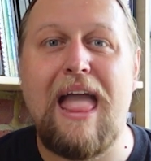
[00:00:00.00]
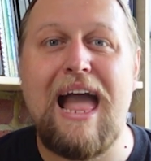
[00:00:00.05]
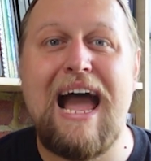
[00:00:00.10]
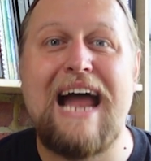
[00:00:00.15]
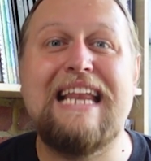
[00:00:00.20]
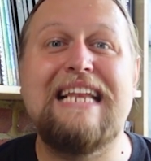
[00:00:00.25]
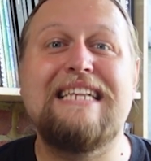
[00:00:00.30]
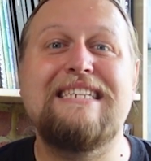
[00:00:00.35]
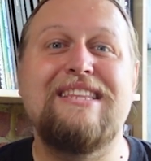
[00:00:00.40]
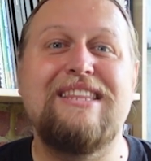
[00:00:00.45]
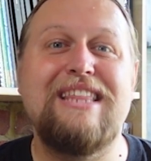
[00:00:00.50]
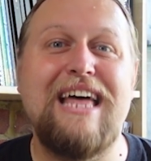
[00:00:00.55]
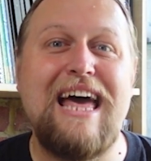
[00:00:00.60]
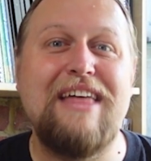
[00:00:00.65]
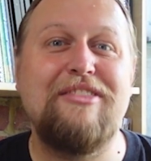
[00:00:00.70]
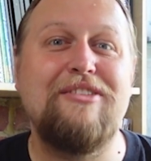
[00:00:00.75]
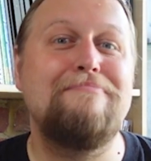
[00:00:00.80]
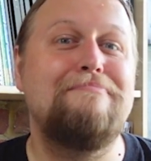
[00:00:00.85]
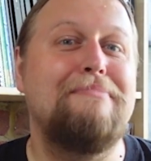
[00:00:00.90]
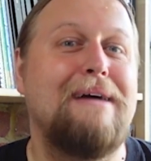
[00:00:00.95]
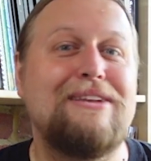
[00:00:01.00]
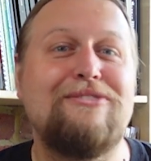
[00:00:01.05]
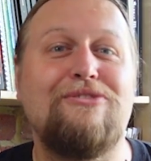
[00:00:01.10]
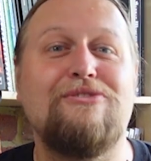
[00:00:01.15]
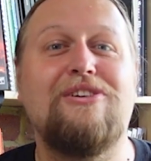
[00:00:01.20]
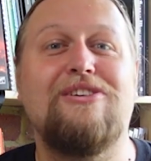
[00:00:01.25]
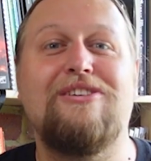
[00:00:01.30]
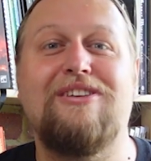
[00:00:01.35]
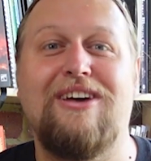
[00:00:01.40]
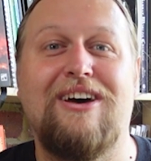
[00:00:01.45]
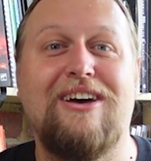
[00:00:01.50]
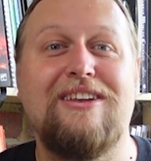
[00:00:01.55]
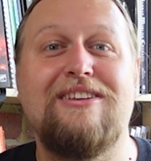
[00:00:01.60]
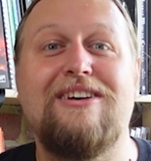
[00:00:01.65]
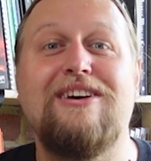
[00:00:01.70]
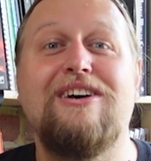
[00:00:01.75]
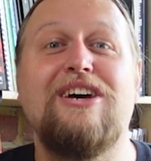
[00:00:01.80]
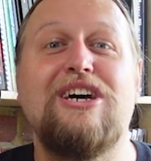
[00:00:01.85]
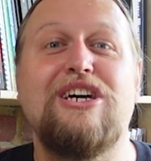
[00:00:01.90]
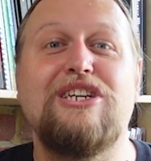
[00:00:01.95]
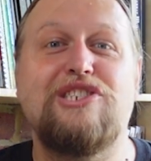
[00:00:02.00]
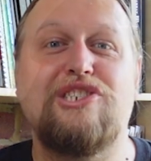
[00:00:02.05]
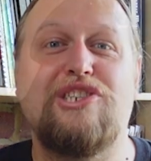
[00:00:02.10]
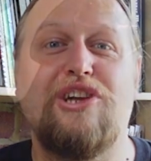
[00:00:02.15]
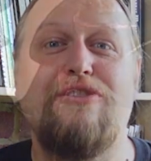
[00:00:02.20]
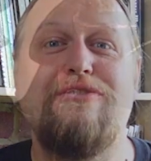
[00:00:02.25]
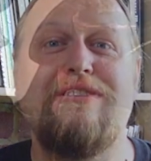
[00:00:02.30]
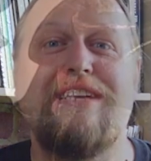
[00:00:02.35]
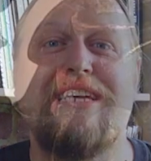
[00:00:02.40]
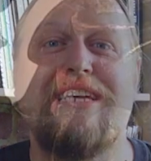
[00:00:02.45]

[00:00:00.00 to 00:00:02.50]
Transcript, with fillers: And it's there that Madoc Gunn showed